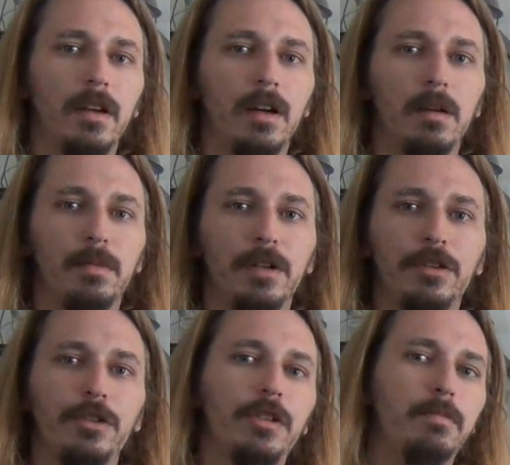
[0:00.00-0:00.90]

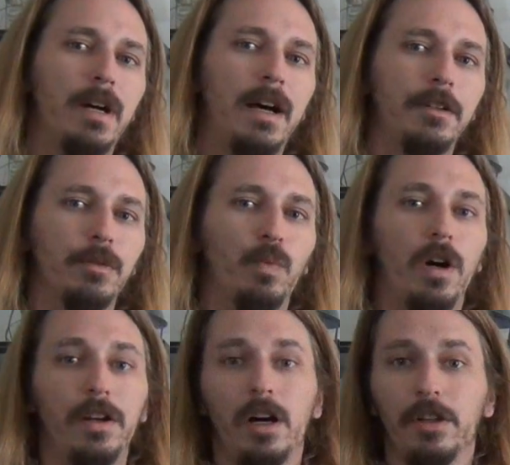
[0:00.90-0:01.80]
Birds usually bond to
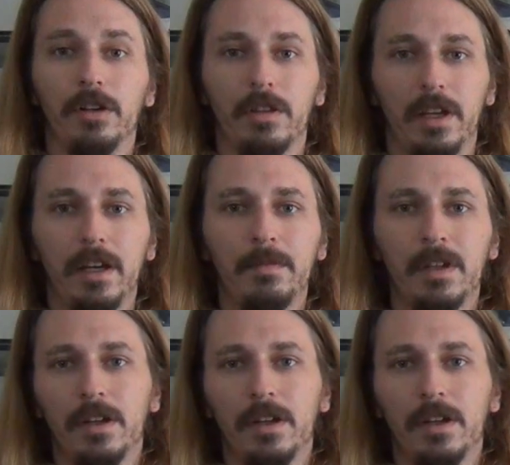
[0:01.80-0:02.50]
one other thing.